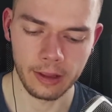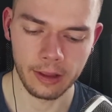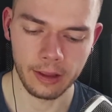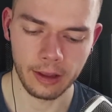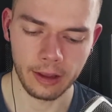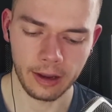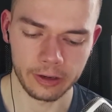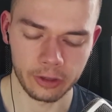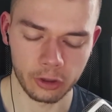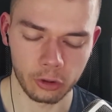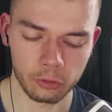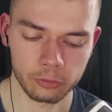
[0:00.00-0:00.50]

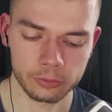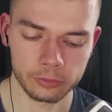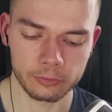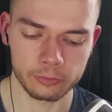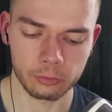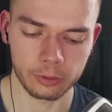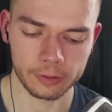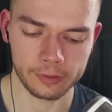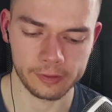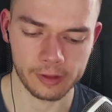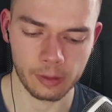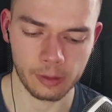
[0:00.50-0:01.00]
I know
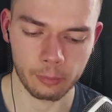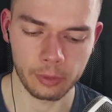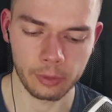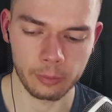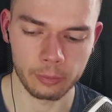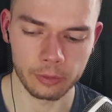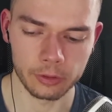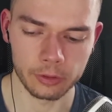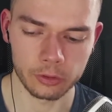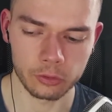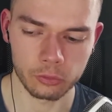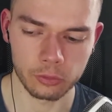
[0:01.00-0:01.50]
what some
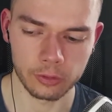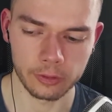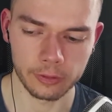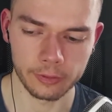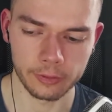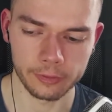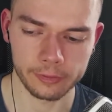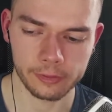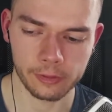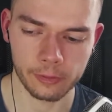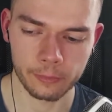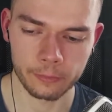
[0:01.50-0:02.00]
people do
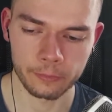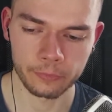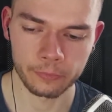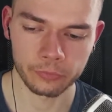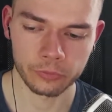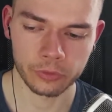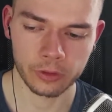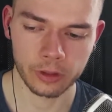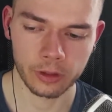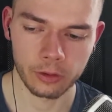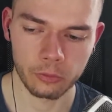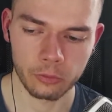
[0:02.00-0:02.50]
is
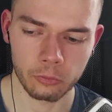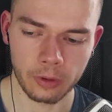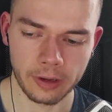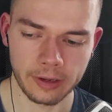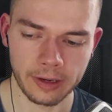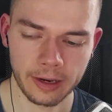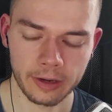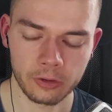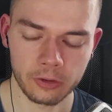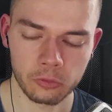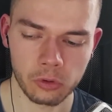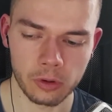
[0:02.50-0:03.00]
when
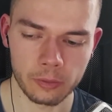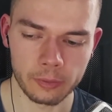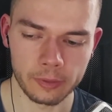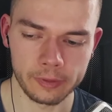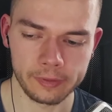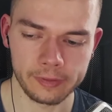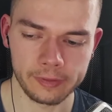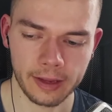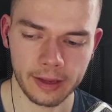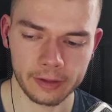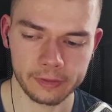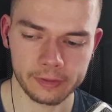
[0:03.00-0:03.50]
they do a
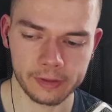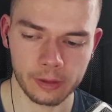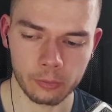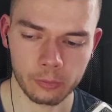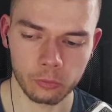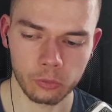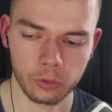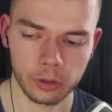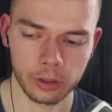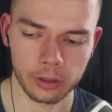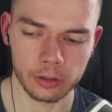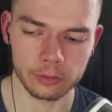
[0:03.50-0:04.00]
mistake
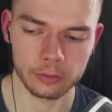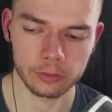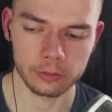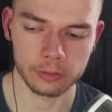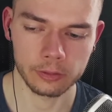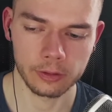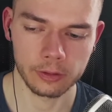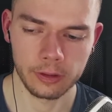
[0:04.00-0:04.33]
somewhere,